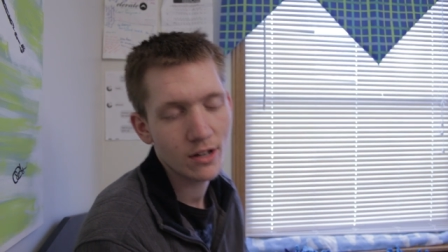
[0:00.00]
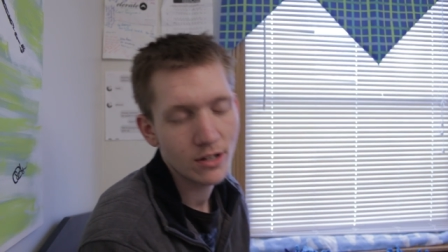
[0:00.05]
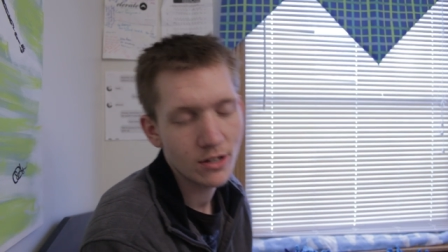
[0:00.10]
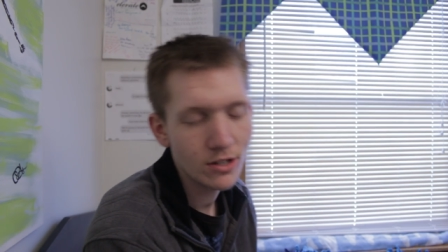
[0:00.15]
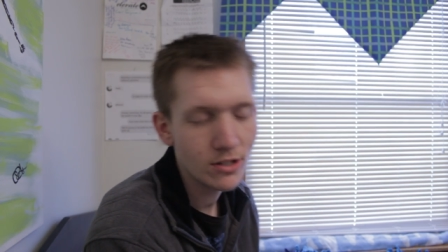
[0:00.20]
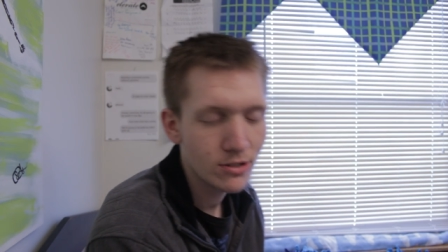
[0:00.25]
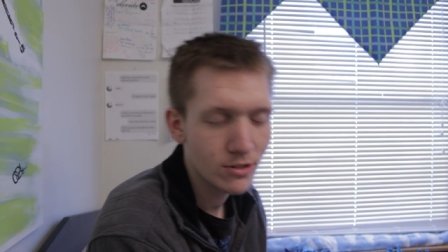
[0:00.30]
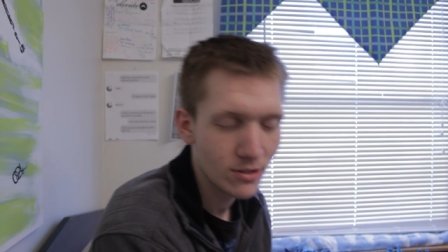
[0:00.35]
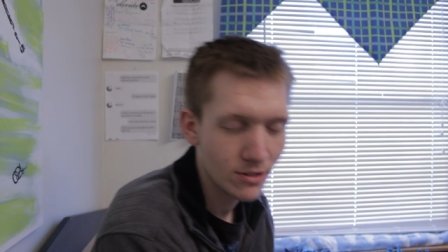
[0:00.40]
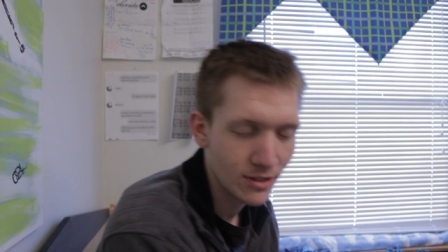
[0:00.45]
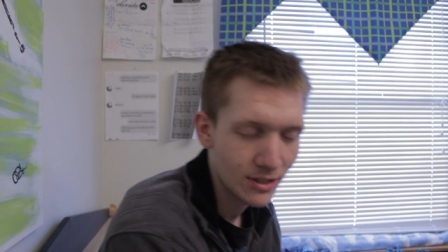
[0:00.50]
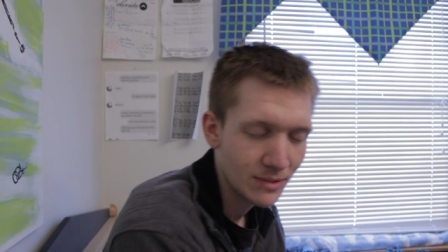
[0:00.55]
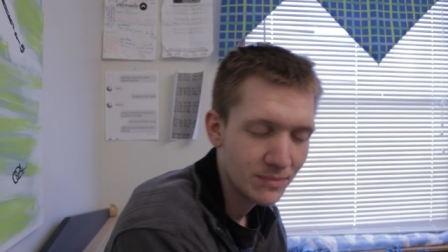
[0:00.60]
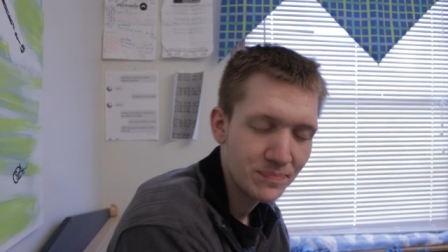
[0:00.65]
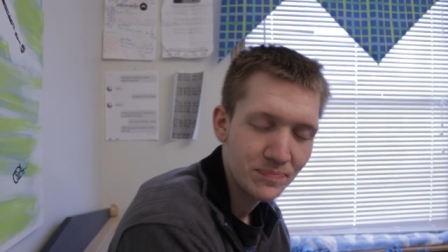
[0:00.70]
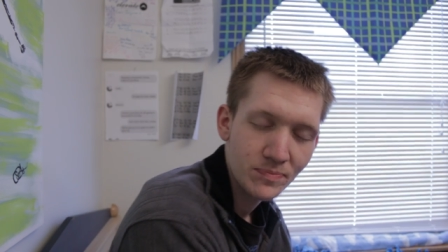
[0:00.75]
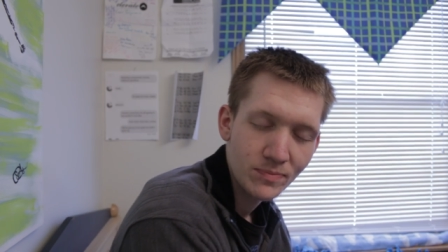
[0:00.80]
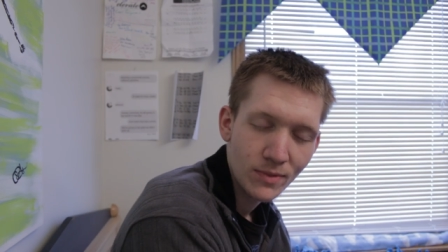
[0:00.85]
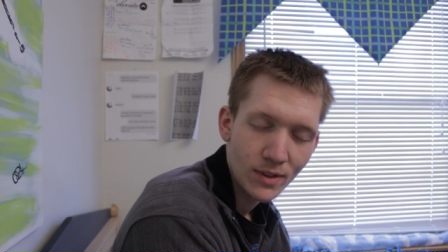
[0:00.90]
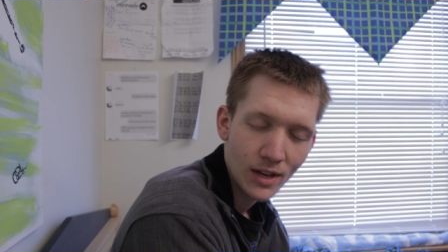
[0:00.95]
Initially,
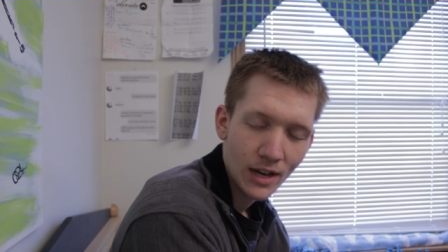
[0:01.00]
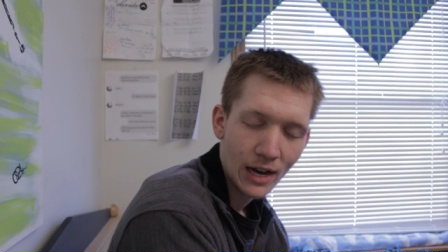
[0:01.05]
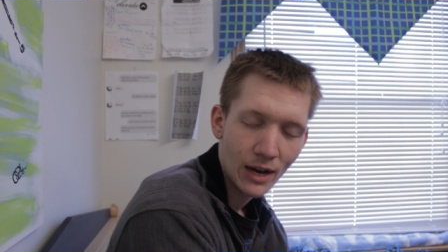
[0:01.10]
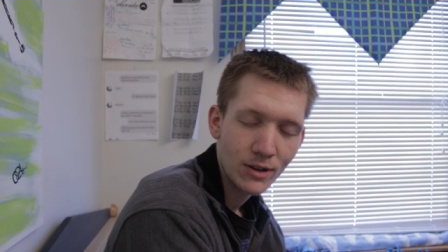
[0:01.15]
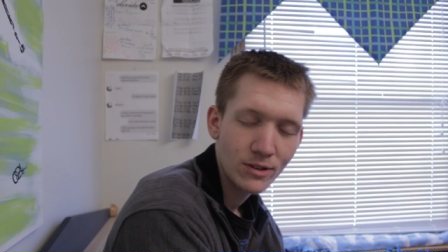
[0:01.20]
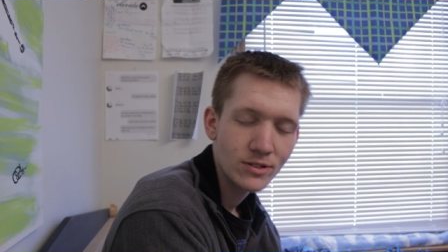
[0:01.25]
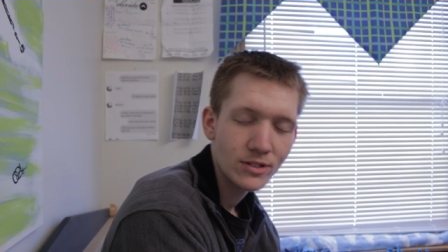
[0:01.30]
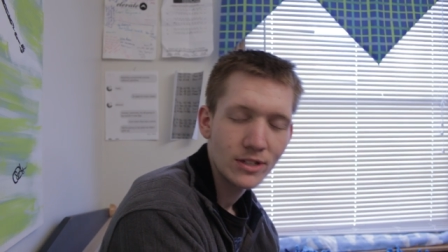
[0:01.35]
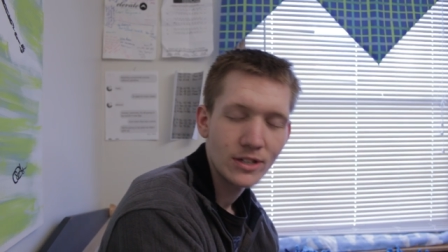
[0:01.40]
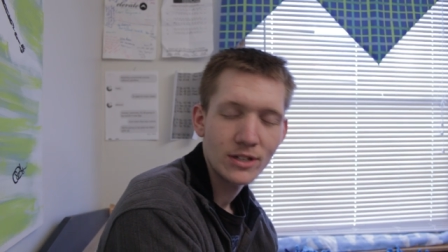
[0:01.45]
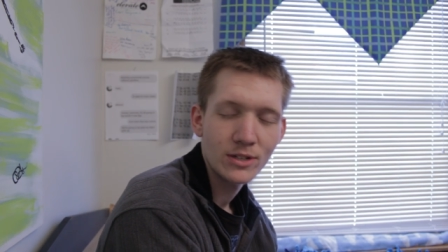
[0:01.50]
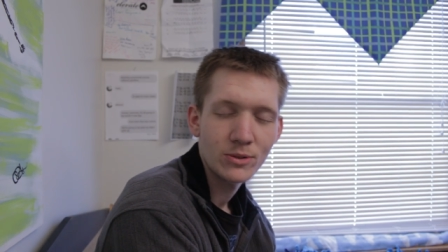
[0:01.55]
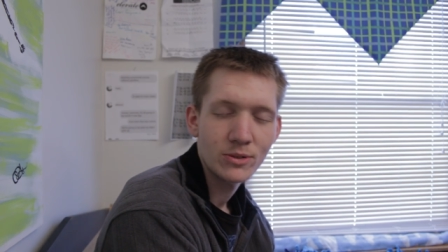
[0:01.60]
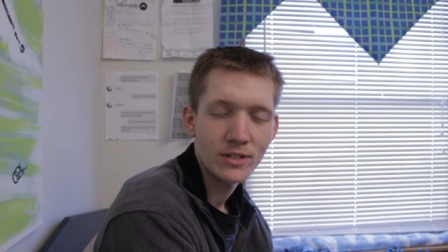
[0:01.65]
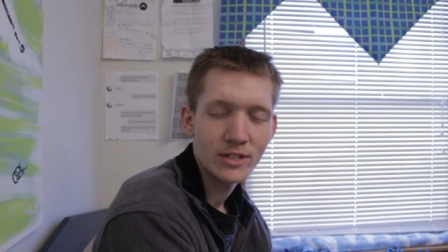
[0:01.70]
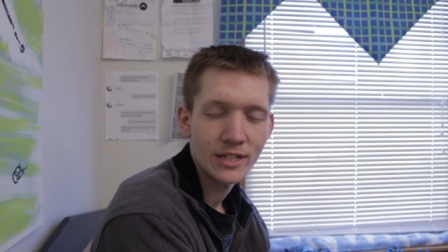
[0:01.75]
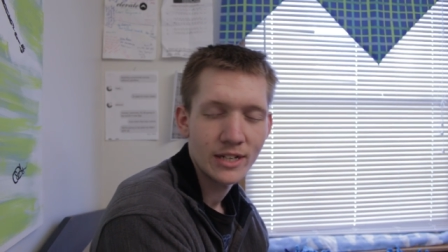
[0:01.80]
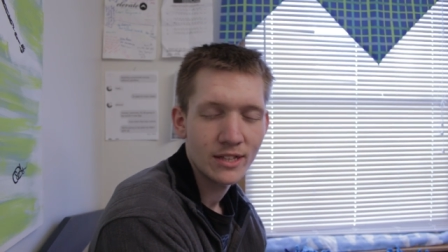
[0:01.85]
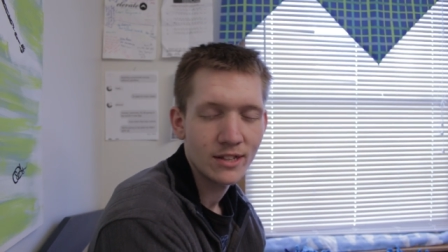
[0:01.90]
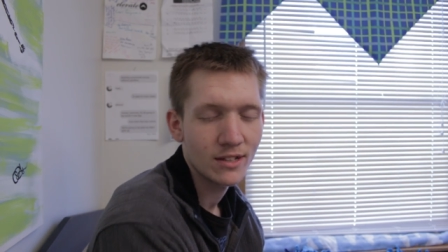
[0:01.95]
I was going to do a
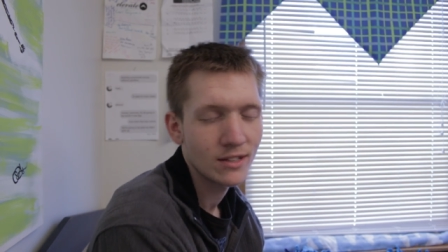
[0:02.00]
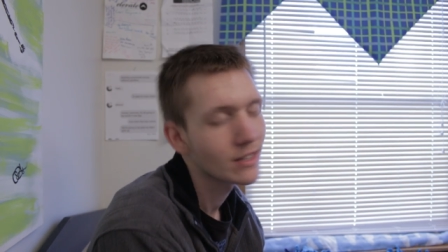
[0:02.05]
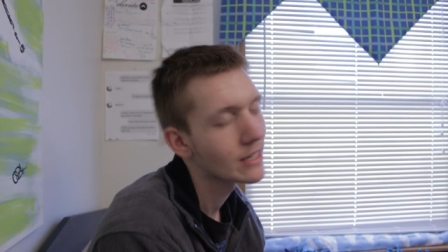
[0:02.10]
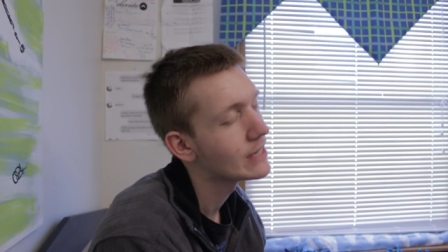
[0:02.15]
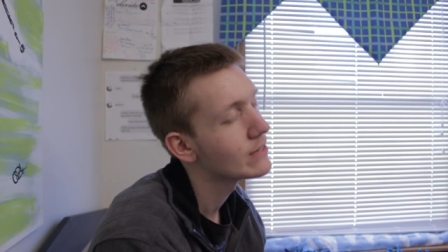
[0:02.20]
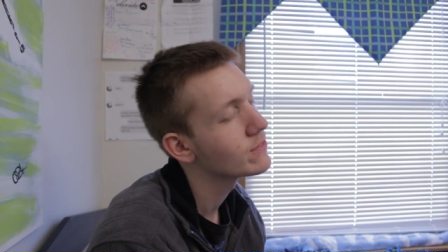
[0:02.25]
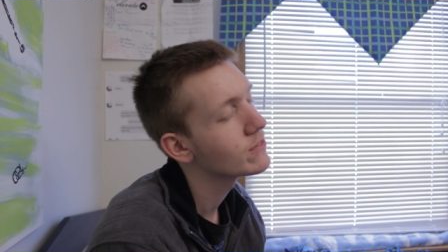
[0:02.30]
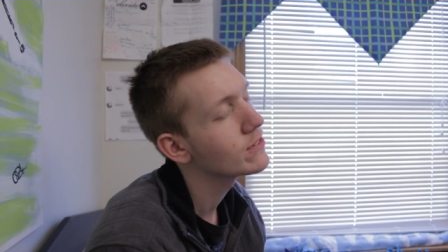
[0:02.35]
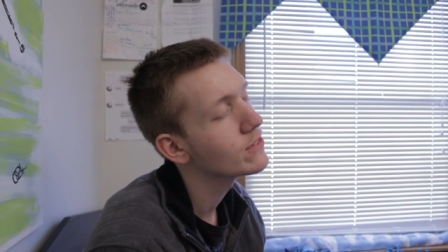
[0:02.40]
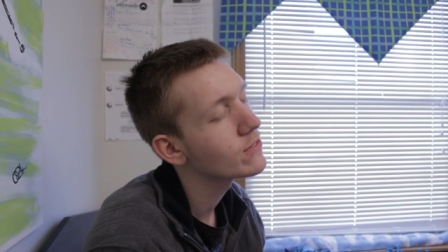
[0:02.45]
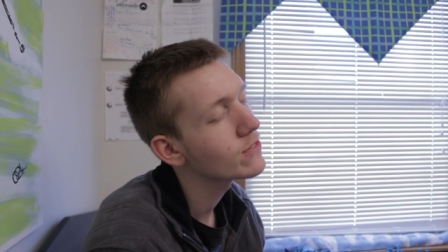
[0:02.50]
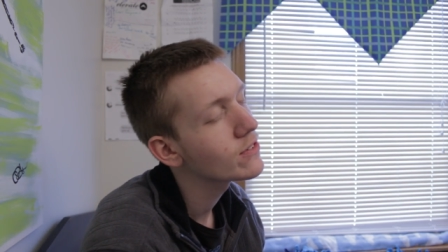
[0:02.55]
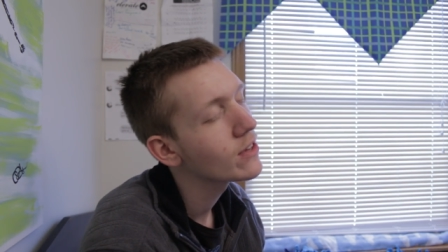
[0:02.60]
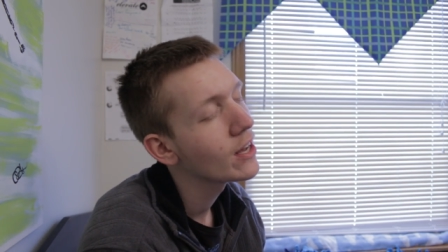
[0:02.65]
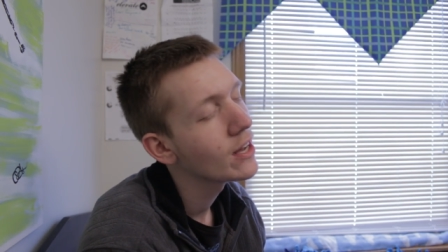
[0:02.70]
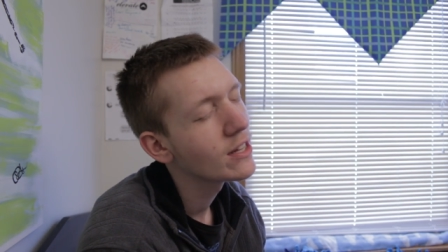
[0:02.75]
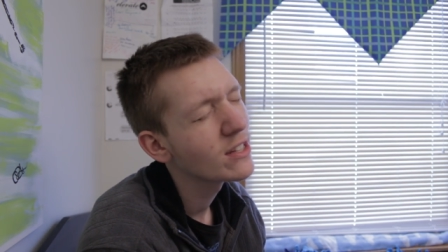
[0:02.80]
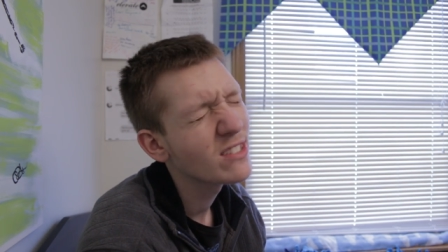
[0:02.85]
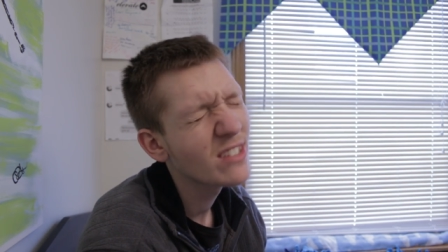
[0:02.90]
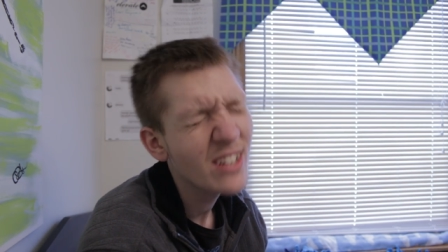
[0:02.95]
day in the life of
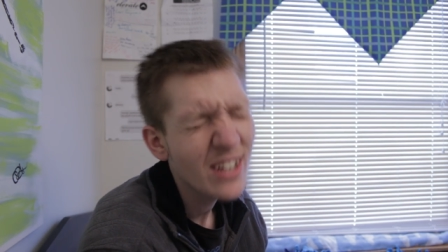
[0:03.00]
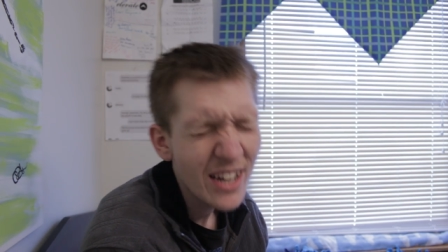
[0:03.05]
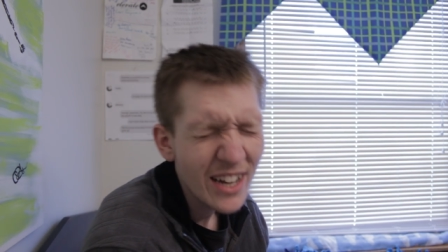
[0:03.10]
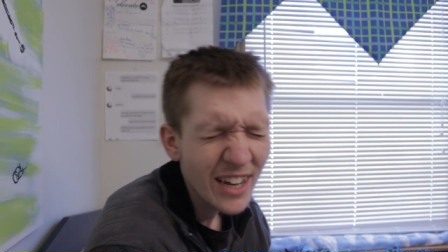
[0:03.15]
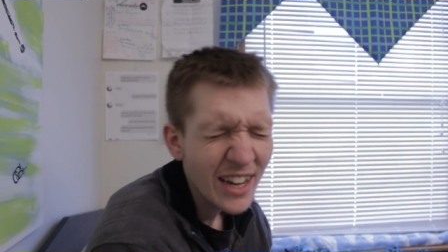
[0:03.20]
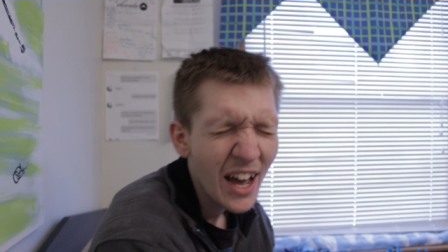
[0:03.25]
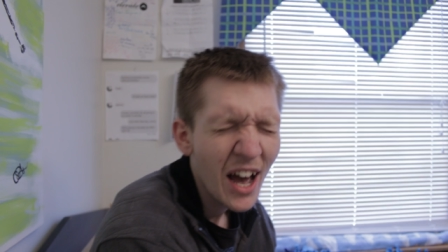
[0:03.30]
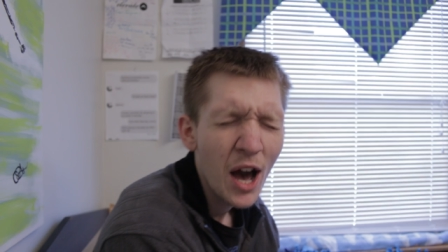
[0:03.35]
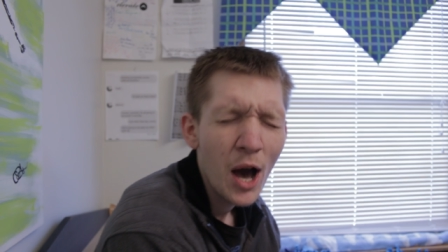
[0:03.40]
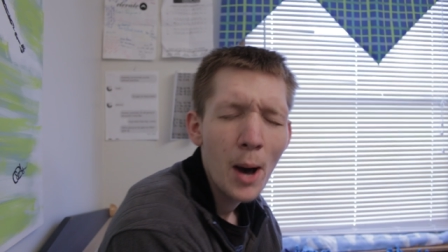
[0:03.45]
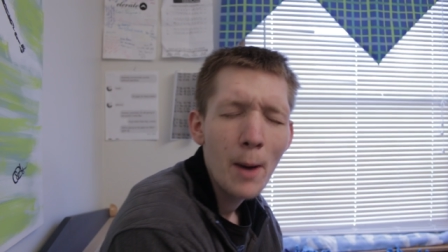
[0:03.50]
today,